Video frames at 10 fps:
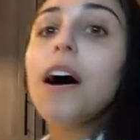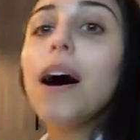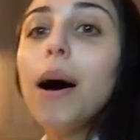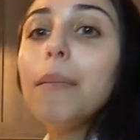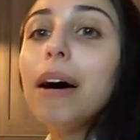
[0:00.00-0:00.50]

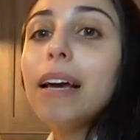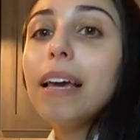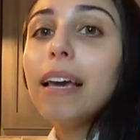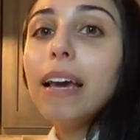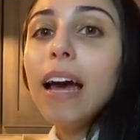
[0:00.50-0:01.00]

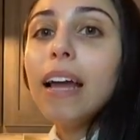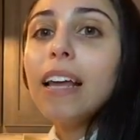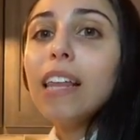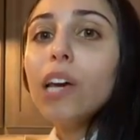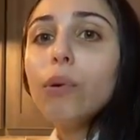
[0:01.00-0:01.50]
Again,
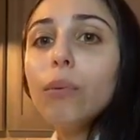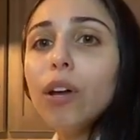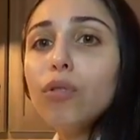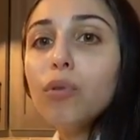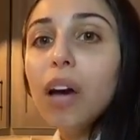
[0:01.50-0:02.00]
I think we
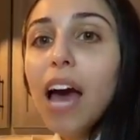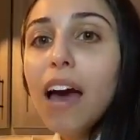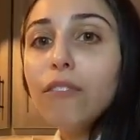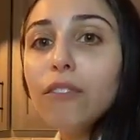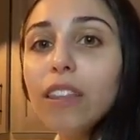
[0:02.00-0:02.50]
went through
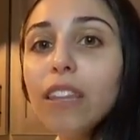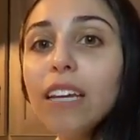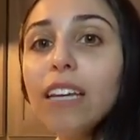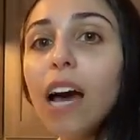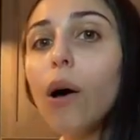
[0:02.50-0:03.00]

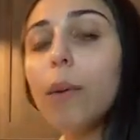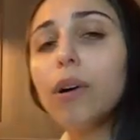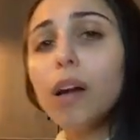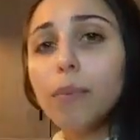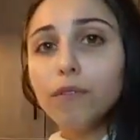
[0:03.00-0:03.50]
everything now. I
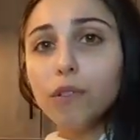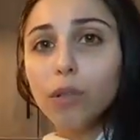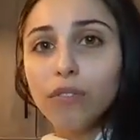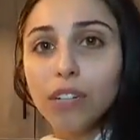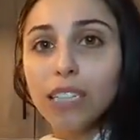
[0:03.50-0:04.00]
put up a few
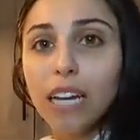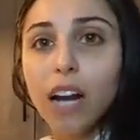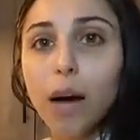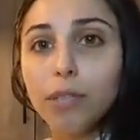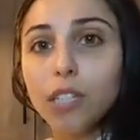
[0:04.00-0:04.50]
different date
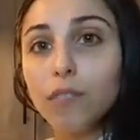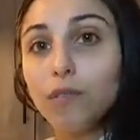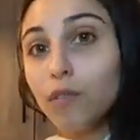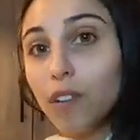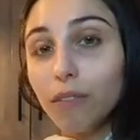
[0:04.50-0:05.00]
options. If
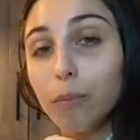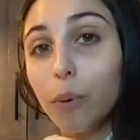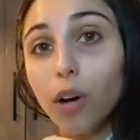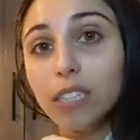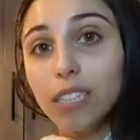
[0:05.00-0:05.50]
you've never
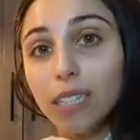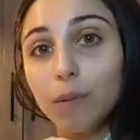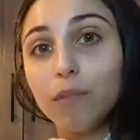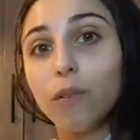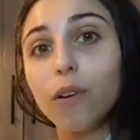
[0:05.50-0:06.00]
bought dates
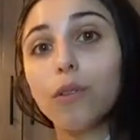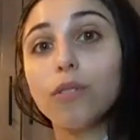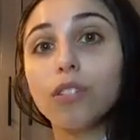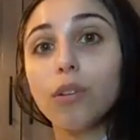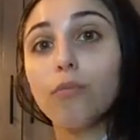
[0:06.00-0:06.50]
before,
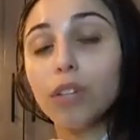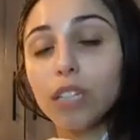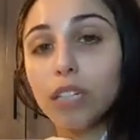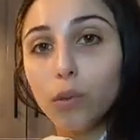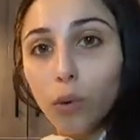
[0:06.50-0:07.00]
those are some
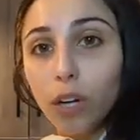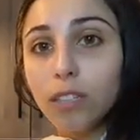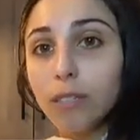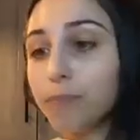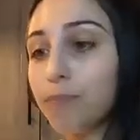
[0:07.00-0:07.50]
really good
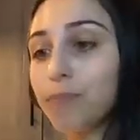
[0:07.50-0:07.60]
ones.